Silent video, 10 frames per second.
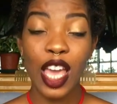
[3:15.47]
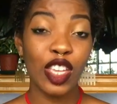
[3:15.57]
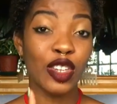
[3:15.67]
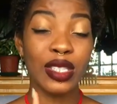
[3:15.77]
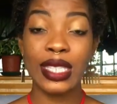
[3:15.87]

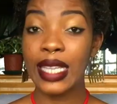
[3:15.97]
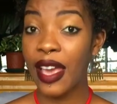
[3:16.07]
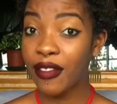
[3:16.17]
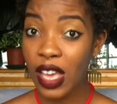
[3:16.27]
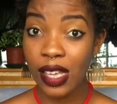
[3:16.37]
your
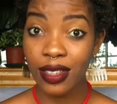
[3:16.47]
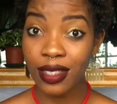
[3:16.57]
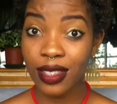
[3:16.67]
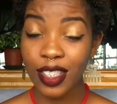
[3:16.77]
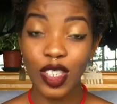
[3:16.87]

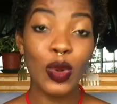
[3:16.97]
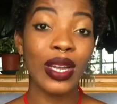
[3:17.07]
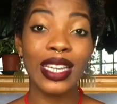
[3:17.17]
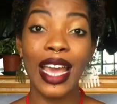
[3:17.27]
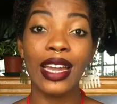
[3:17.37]
savings, you
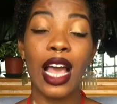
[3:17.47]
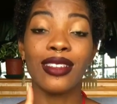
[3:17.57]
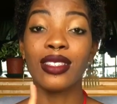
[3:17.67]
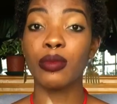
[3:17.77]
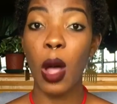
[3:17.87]
could get a
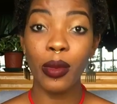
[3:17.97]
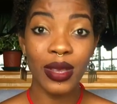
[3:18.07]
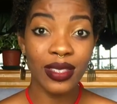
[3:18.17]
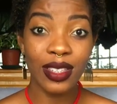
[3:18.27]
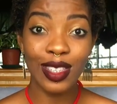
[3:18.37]
small
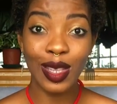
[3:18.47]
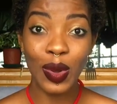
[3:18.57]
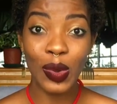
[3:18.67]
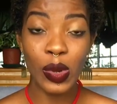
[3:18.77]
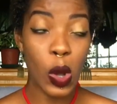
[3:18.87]
business loan